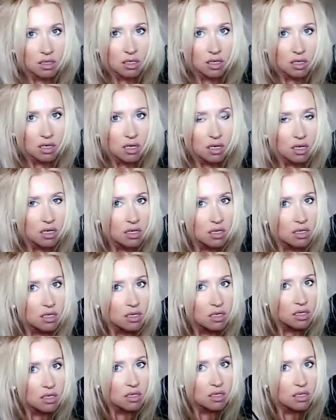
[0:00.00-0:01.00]

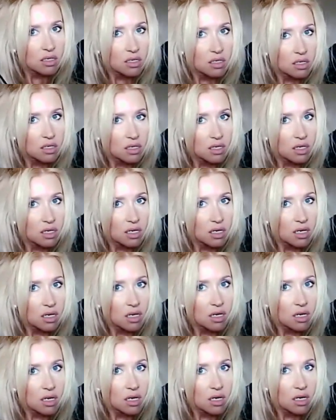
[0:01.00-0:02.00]

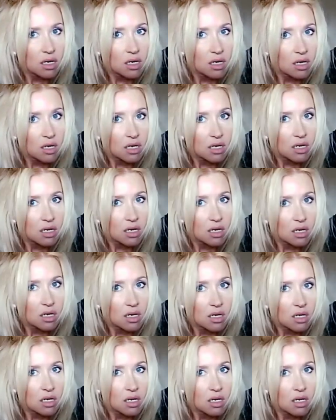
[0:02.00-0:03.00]

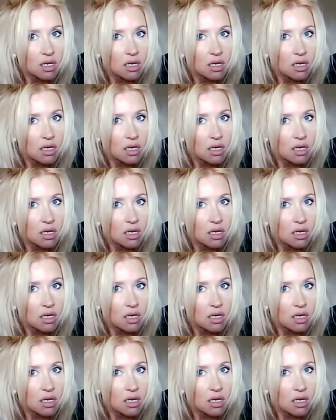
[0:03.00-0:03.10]
(no one is talking)